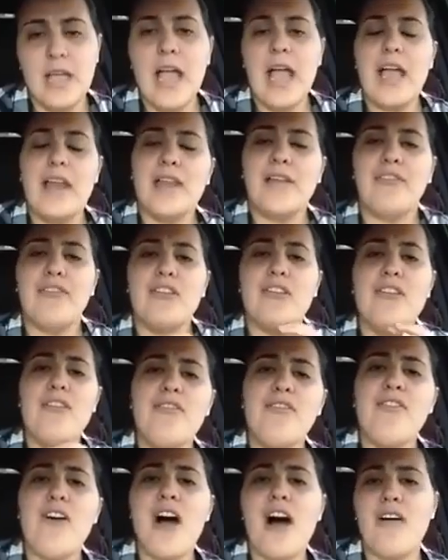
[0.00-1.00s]
And if you
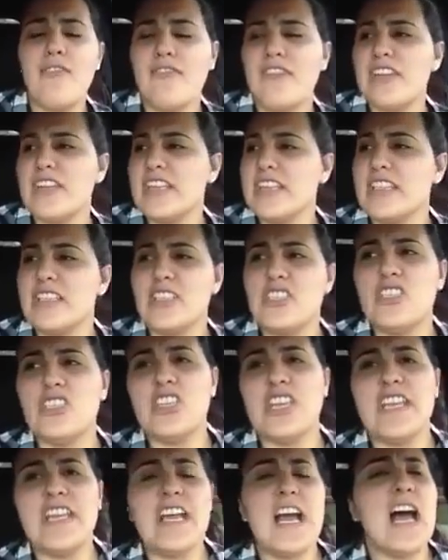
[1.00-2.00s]
fall for this
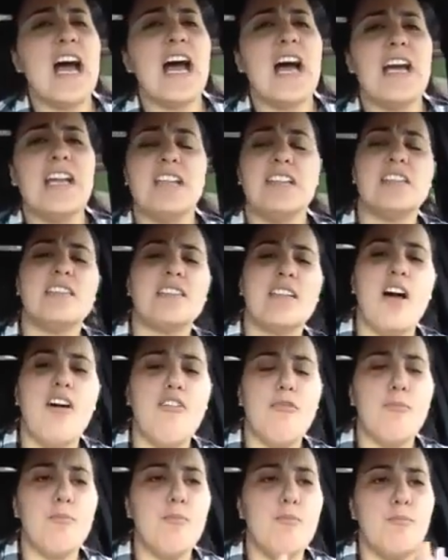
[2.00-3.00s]
jihad is
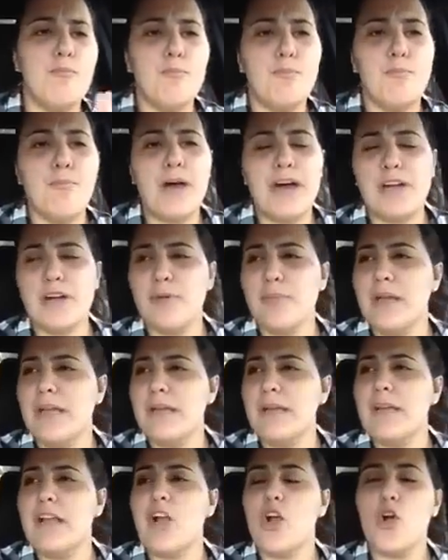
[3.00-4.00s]

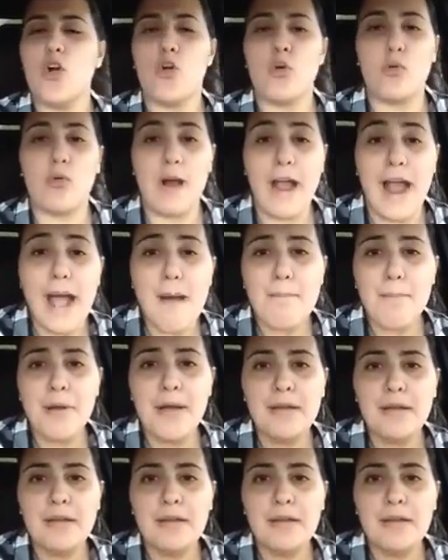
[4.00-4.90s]
self-betterment crap,